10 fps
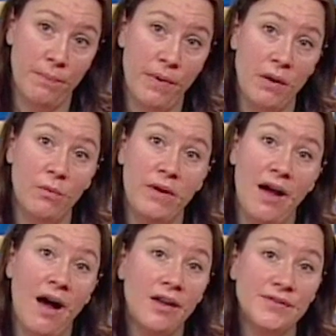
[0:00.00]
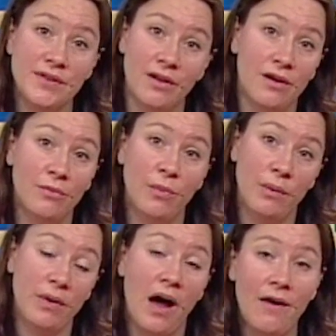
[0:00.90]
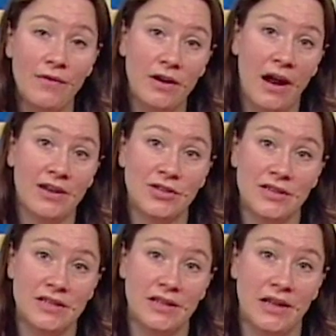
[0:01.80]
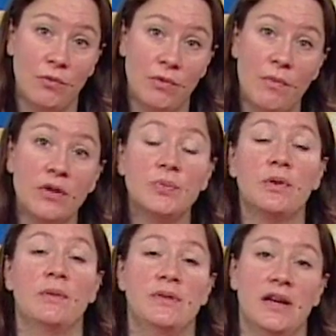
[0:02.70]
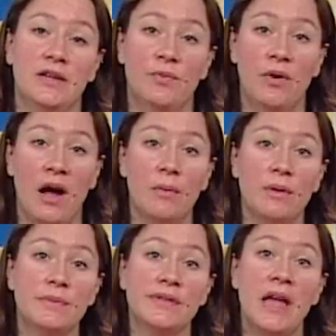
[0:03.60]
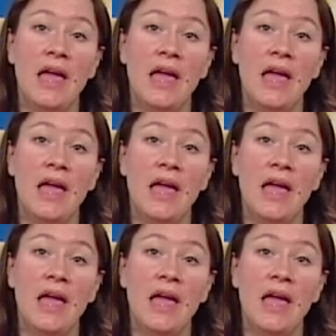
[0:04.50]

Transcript: But we often are actually dealing with multiple objective problems.